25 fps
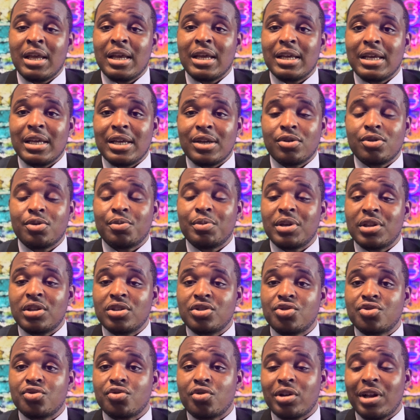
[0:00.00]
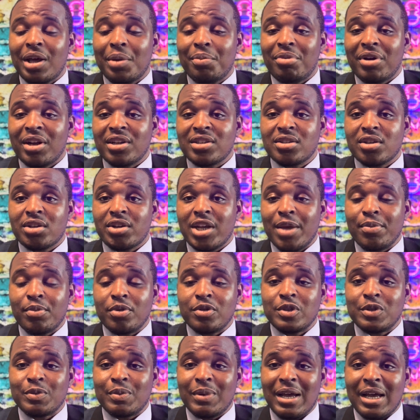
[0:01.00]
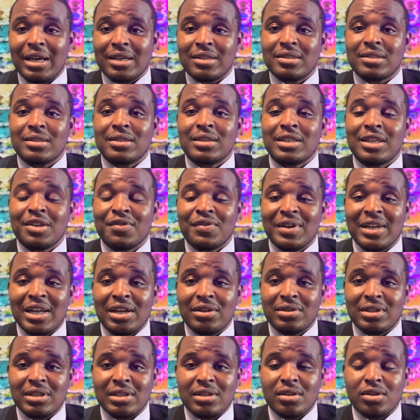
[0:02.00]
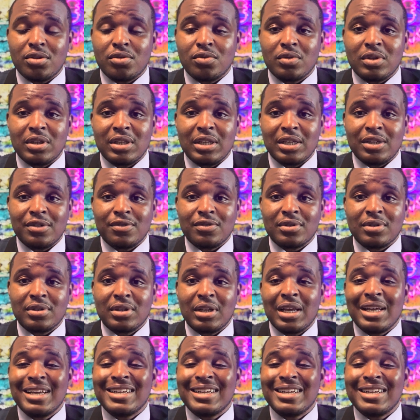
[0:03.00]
it will be the straw that breaks the camel's back, giving out these little gifts,